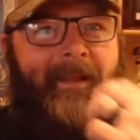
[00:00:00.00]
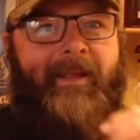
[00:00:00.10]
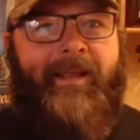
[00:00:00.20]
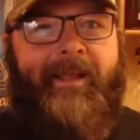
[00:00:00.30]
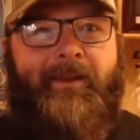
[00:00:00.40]

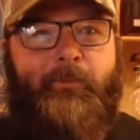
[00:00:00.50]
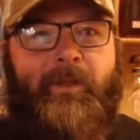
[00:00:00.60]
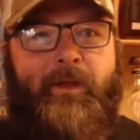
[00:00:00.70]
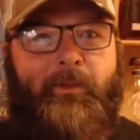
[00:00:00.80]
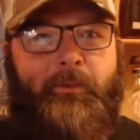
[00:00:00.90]
And we
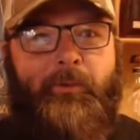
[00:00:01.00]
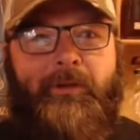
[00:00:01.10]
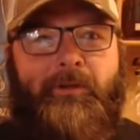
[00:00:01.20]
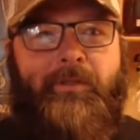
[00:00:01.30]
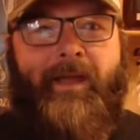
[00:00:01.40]
go through and
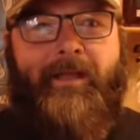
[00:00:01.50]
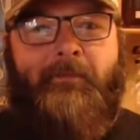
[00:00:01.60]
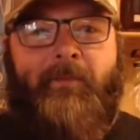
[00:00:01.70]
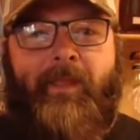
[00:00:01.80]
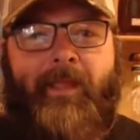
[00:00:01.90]
do that.
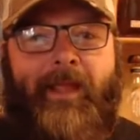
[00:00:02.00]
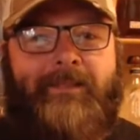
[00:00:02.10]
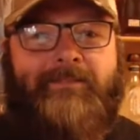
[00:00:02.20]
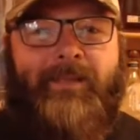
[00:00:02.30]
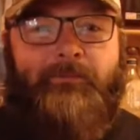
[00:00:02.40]
And
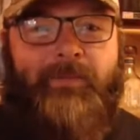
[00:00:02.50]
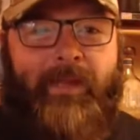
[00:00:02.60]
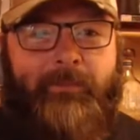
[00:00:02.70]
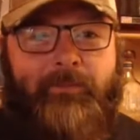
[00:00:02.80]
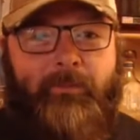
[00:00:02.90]

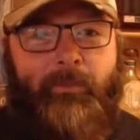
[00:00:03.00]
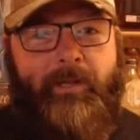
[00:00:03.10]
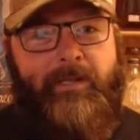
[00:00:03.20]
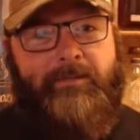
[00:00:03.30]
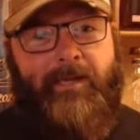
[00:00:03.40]
sometimes when
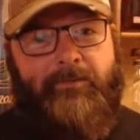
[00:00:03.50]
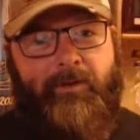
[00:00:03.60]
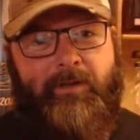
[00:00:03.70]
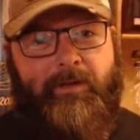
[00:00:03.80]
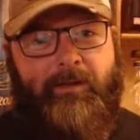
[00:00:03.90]
he's not
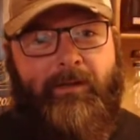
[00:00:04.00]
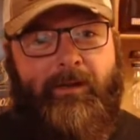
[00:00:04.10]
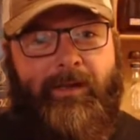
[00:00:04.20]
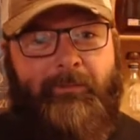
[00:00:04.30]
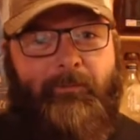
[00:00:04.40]
looking,
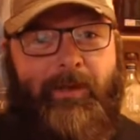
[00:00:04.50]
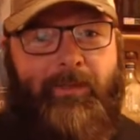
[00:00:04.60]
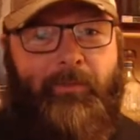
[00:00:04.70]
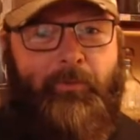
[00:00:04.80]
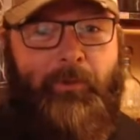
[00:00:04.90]
I
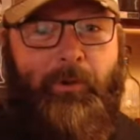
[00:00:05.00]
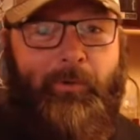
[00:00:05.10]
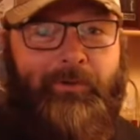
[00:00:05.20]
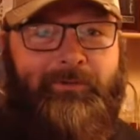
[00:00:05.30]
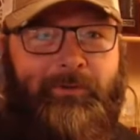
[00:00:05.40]
might throw
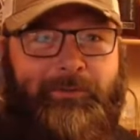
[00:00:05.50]
a little